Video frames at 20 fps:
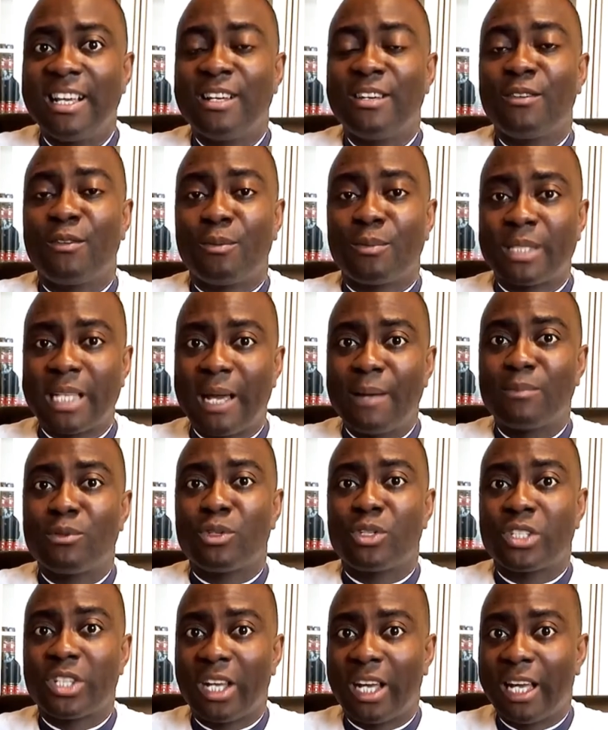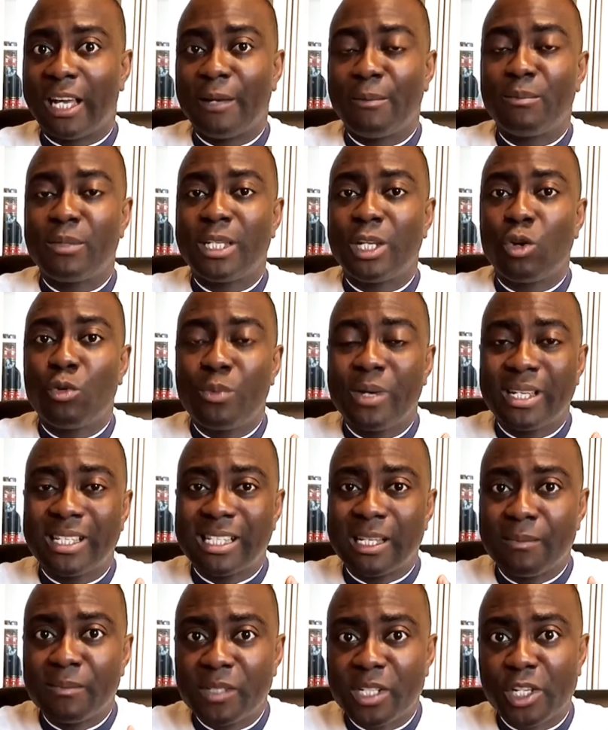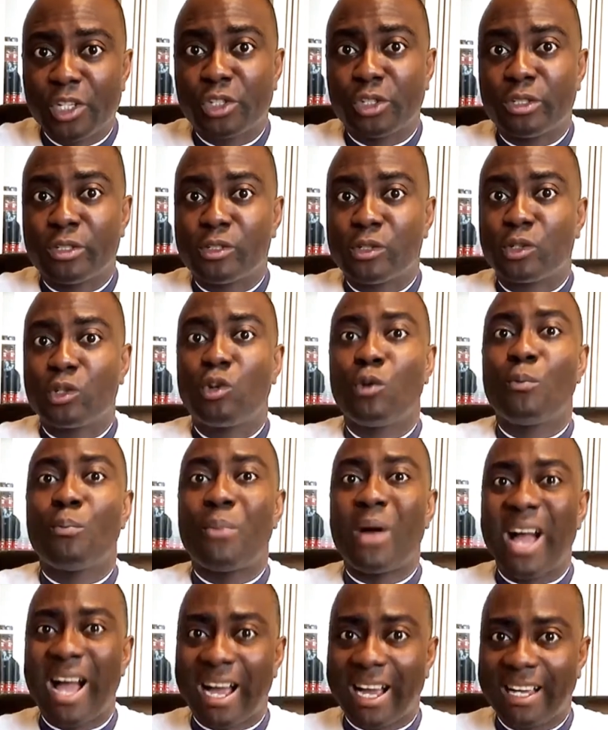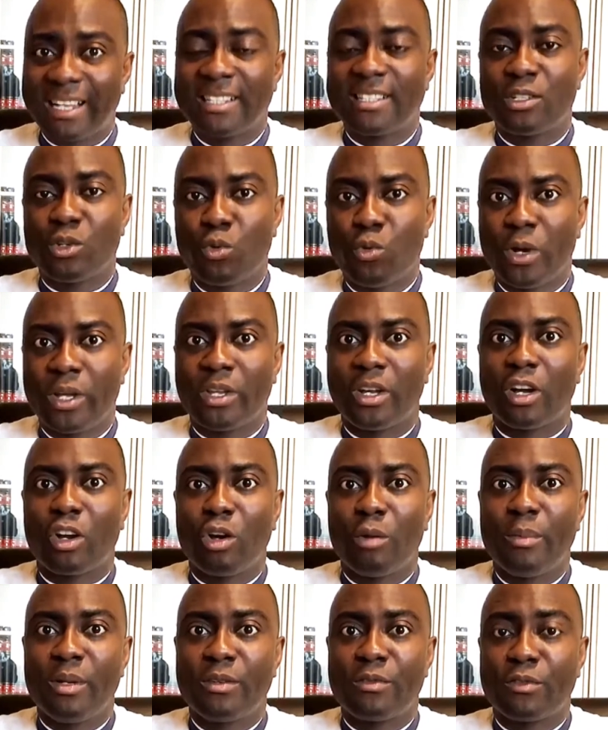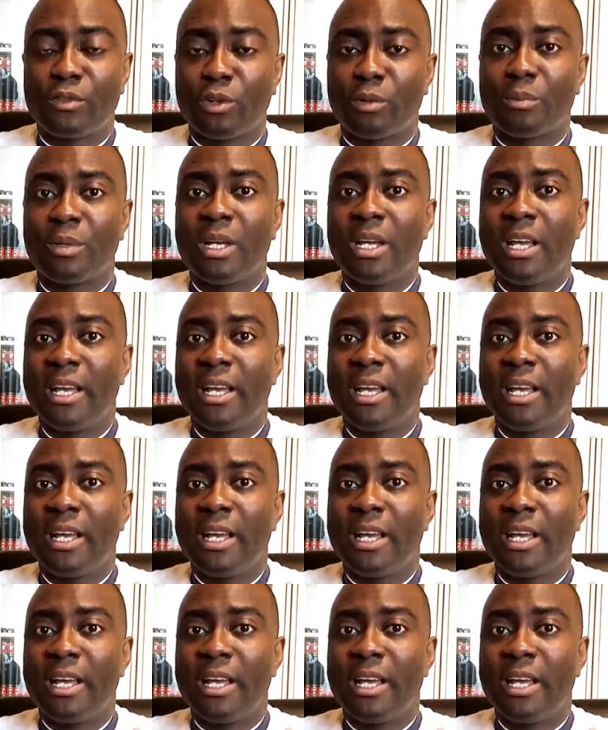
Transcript: from time to time, there will be a temptation to go back to where you're coming from.